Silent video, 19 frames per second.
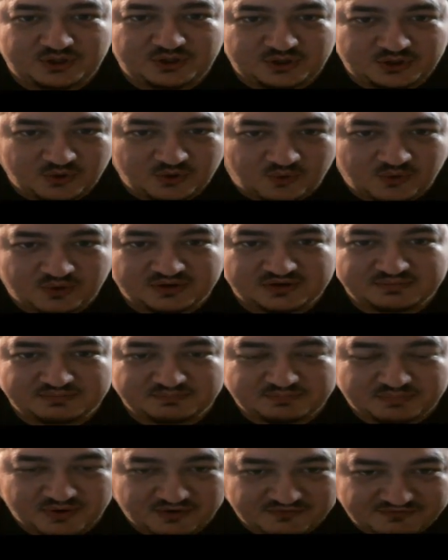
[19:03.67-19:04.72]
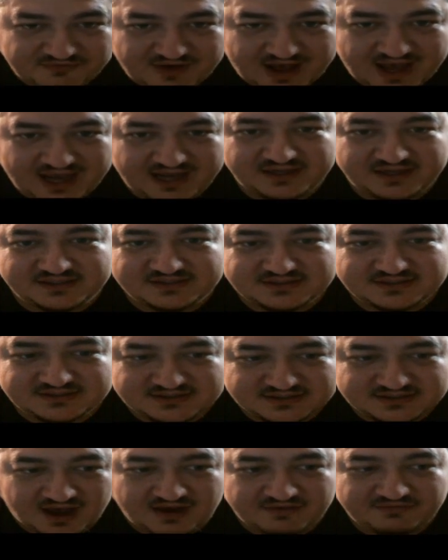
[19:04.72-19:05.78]
your provided
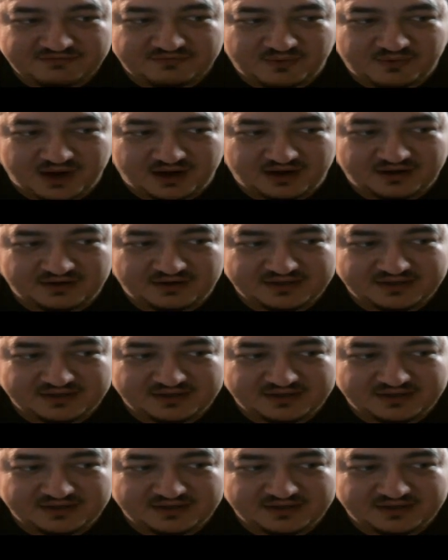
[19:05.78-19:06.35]
software